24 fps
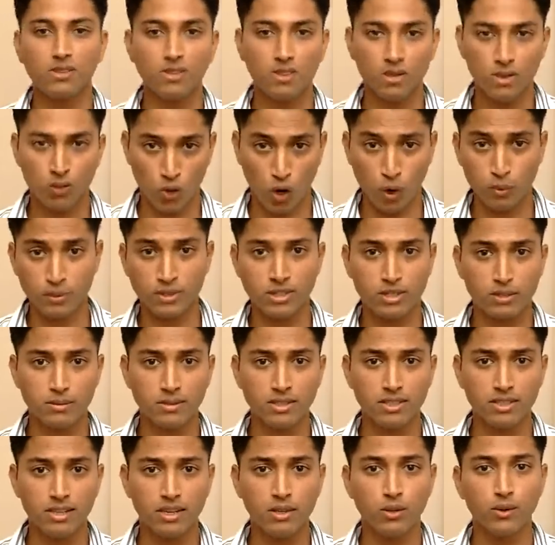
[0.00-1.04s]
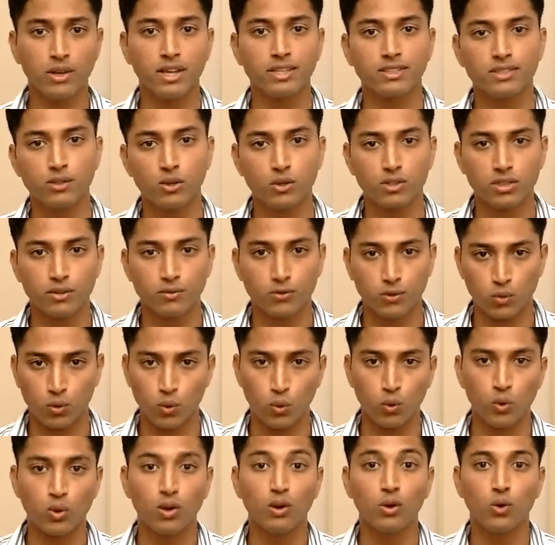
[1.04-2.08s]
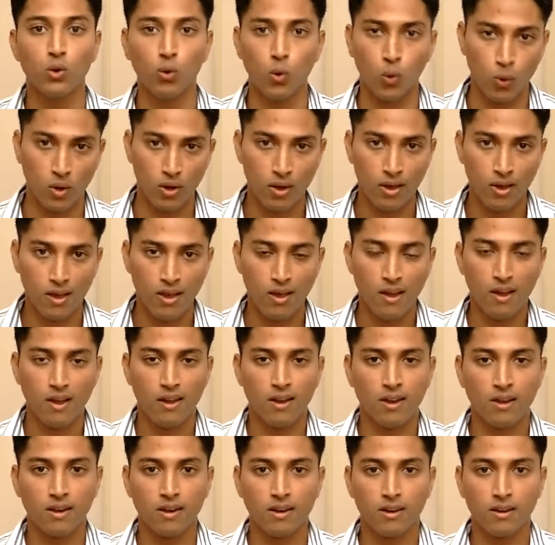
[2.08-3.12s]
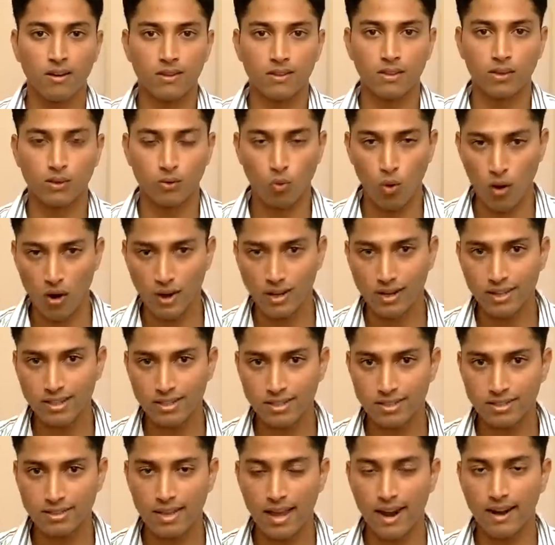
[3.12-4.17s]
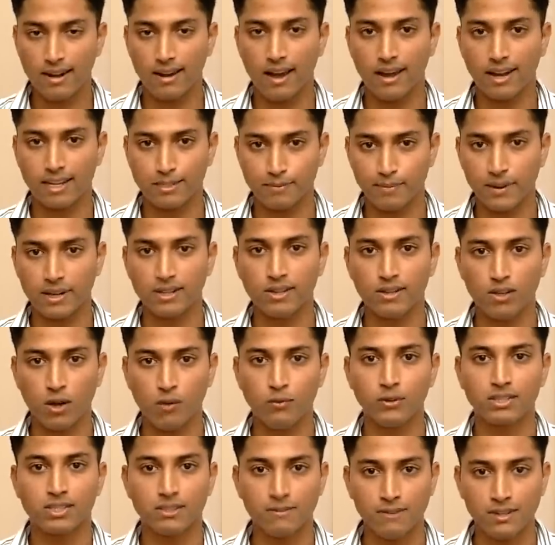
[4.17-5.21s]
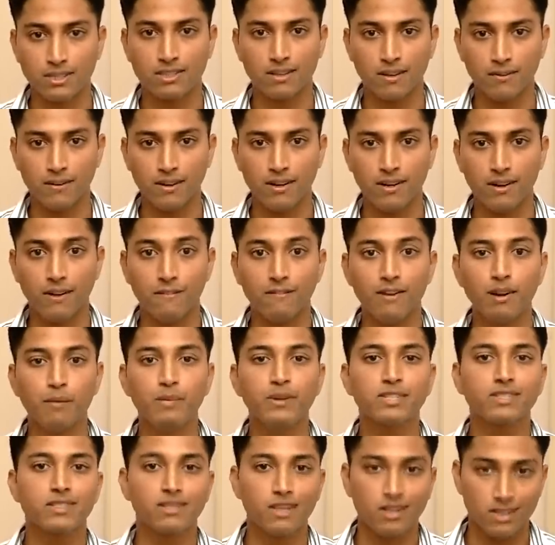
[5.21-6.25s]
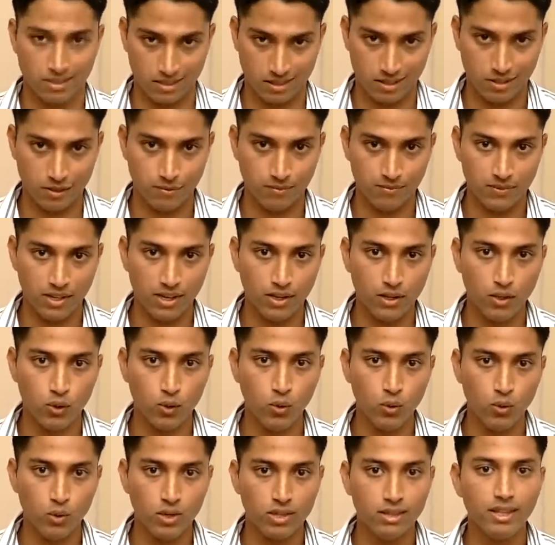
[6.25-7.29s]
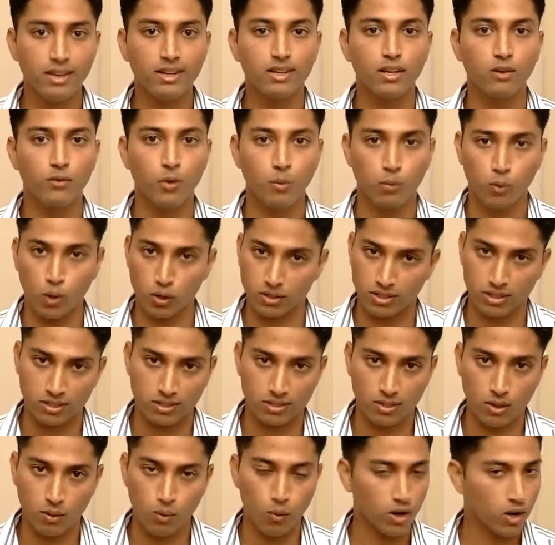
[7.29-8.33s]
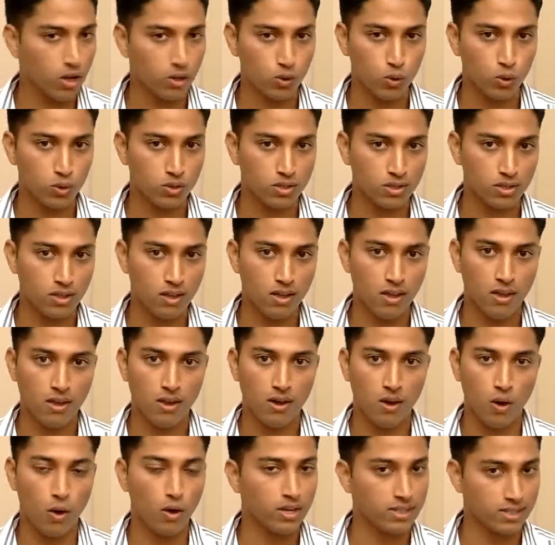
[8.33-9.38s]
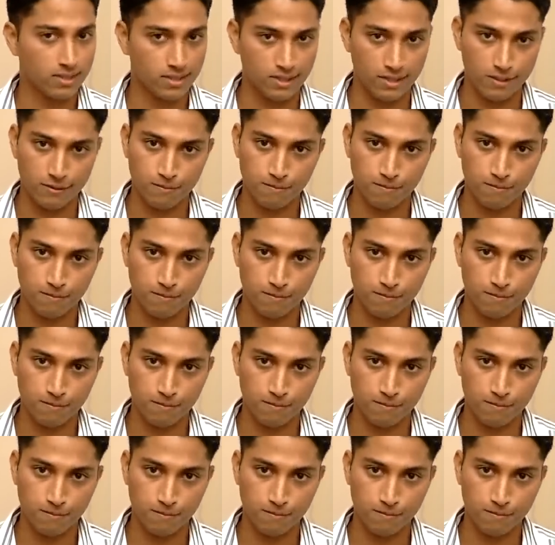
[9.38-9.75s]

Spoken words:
your option subjects and you can see yourself through. No. The qualities that are expected of a civil servant will be searched in you in the interview process. What are those? Honesty,